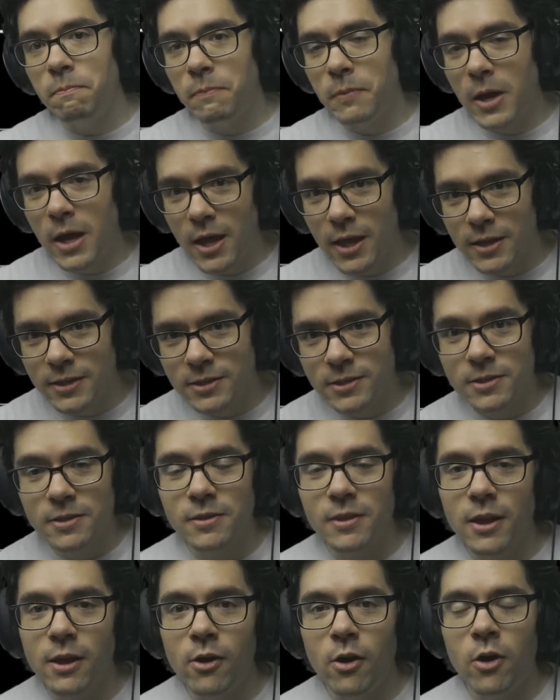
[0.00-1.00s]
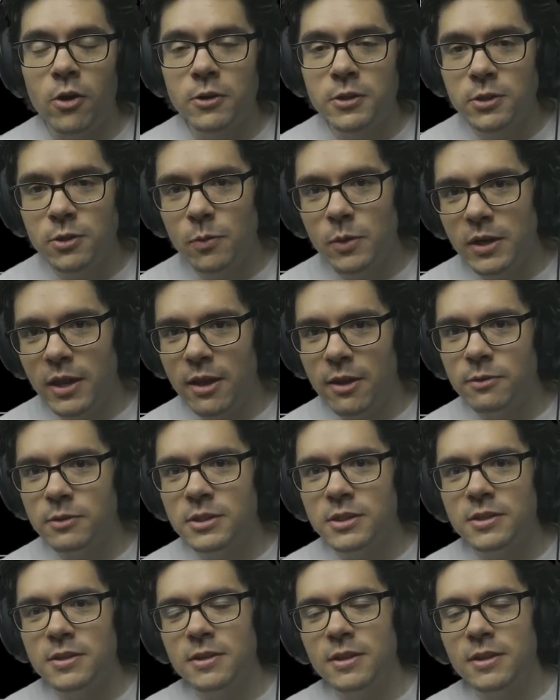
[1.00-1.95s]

but they also announced